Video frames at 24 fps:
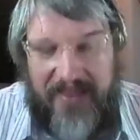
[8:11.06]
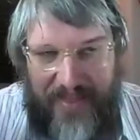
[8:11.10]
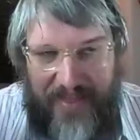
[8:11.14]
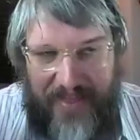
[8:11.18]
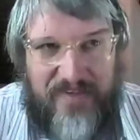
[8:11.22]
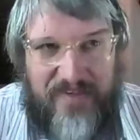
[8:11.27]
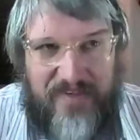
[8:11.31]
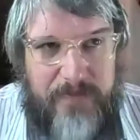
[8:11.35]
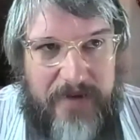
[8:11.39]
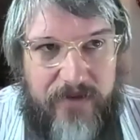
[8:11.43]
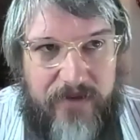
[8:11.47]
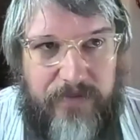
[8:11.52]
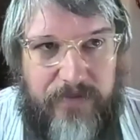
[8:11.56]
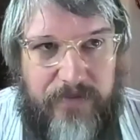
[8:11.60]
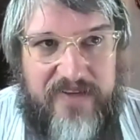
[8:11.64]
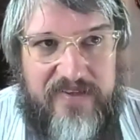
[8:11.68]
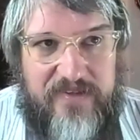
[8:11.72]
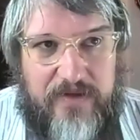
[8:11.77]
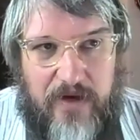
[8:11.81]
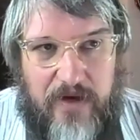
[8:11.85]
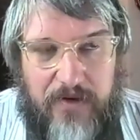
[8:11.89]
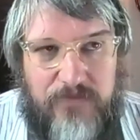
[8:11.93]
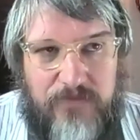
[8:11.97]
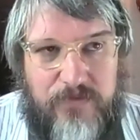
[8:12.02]
this
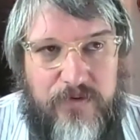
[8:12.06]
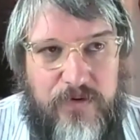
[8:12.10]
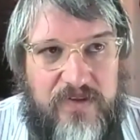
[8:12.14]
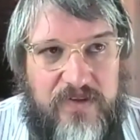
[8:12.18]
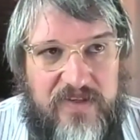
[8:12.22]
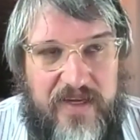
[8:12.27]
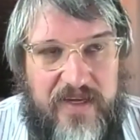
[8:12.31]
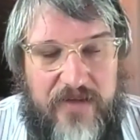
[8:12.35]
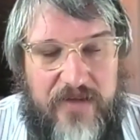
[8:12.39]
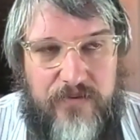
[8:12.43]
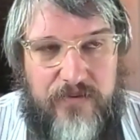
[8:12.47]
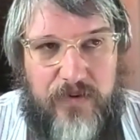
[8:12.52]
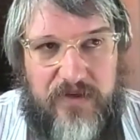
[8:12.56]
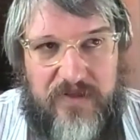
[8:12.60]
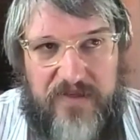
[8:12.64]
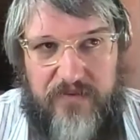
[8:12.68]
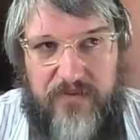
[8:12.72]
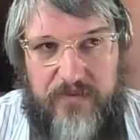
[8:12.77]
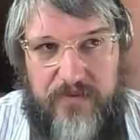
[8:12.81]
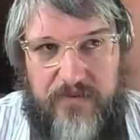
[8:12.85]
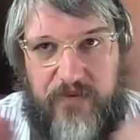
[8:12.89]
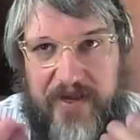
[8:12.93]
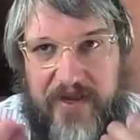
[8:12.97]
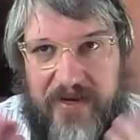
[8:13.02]
Midwest conference, it was
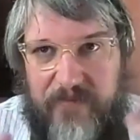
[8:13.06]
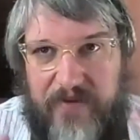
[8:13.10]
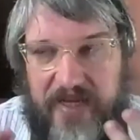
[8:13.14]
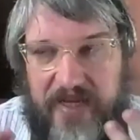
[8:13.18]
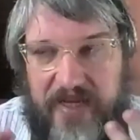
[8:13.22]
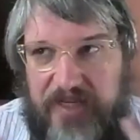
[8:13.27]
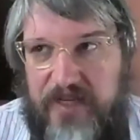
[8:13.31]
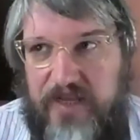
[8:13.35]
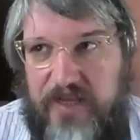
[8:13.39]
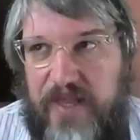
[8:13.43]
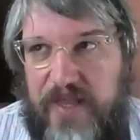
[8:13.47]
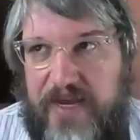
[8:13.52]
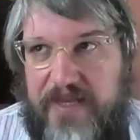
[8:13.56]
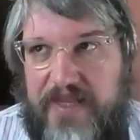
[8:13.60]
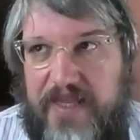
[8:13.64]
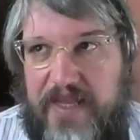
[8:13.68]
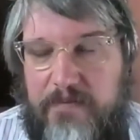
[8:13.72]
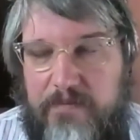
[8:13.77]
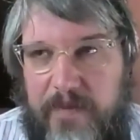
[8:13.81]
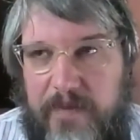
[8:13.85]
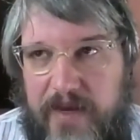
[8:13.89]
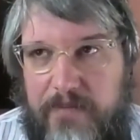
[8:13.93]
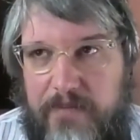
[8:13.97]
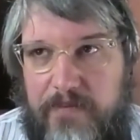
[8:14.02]
when it clicked
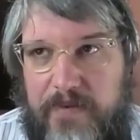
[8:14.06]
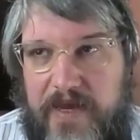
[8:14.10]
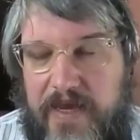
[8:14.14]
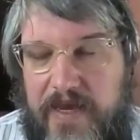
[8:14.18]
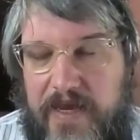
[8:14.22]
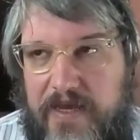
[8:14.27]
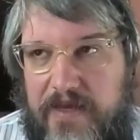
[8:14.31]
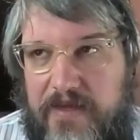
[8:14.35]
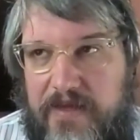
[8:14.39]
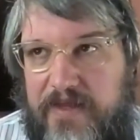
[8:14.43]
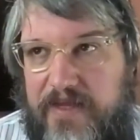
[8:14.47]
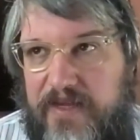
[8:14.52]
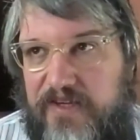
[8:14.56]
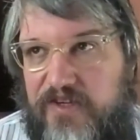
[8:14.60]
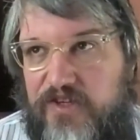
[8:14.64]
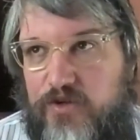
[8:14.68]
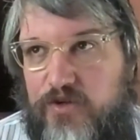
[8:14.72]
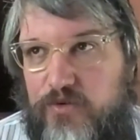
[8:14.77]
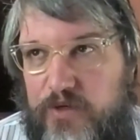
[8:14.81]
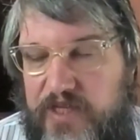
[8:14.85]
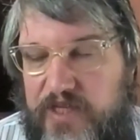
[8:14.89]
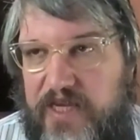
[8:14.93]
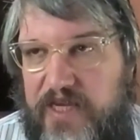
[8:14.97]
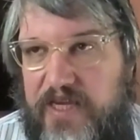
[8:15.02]
that maybe this
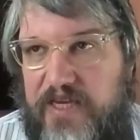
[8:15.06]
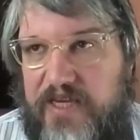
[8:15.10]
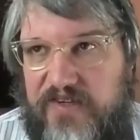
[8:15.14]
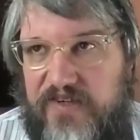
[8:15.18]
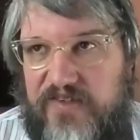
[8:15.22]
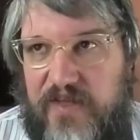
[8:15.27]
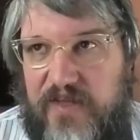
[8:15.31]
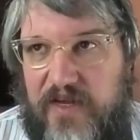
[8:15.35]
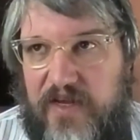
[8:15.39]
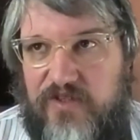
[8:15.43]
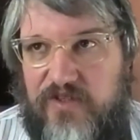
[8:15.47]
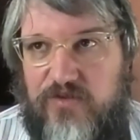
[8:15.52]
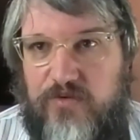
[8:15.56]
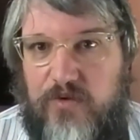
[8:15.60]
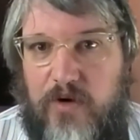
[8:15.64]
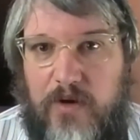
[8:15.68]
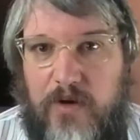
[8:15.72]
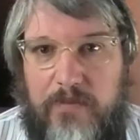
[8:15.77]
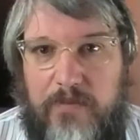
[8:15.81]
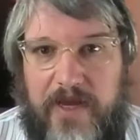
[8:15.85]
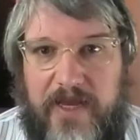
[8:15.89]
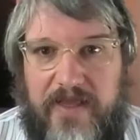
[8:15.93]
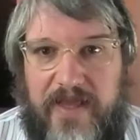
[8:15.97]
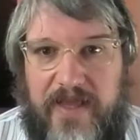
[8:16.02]
critique is not a straw
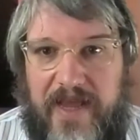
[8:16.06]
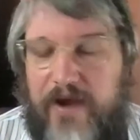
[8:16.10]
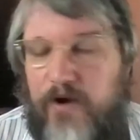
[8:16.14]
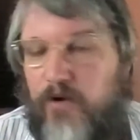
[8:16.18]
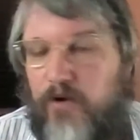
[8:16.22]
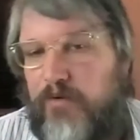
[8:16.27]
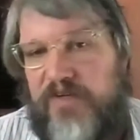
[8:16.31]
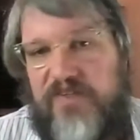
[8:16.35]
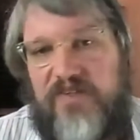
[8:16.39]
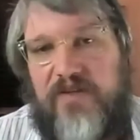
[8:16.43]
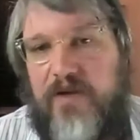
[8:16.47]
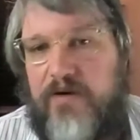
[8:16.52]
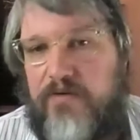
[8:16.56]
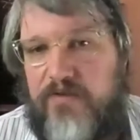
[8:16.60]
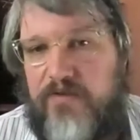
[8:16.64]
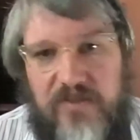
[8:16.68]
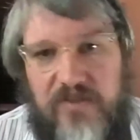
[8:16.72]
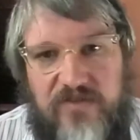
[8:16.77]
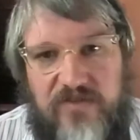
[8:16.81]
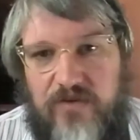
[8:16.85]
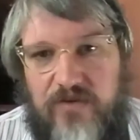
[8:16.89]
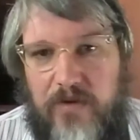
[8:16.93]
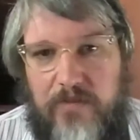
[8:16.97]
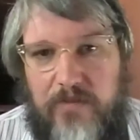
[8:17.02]
man. I always thought it was a
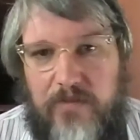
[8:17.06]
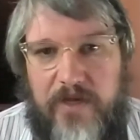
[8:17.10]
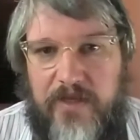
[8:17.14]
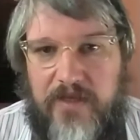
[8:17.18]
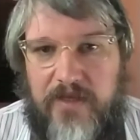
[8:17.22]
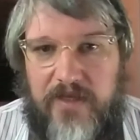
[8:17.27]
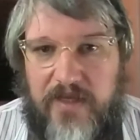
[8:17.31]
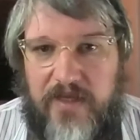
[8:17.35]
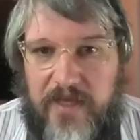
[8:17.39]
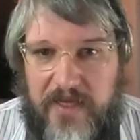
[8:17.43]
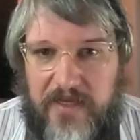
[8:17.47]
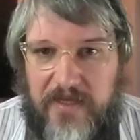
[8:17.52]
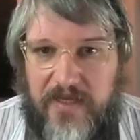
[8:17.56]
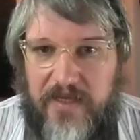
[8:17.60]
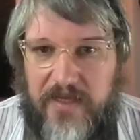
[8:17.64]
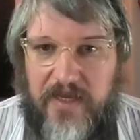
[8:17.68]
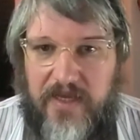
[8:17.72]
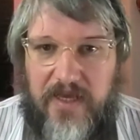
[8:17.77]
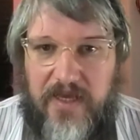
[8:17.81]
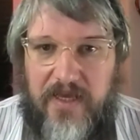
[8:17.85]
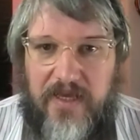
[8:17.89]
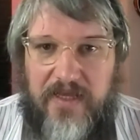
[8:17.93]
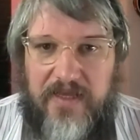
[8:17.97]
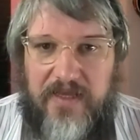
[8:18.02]
straw man,
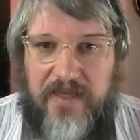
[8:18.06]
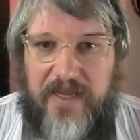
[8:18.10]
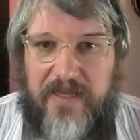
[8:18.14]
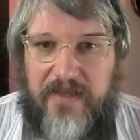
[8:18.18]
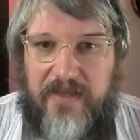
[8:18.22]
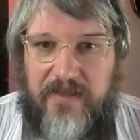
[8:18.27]
that